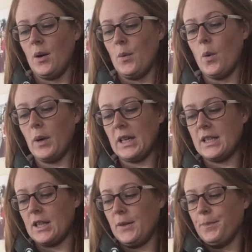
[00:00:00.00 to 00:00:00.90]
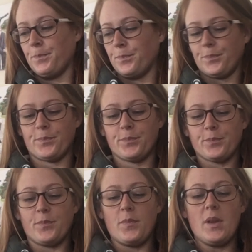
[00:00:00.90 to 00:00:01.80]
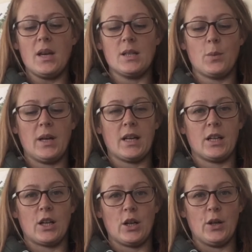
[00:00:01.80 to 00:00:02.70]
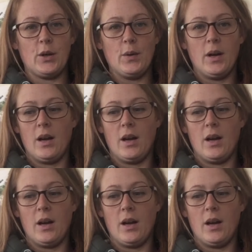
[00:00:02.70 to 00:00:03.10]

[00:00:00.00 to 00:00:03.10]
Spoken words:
What we're going to do is we are going to glue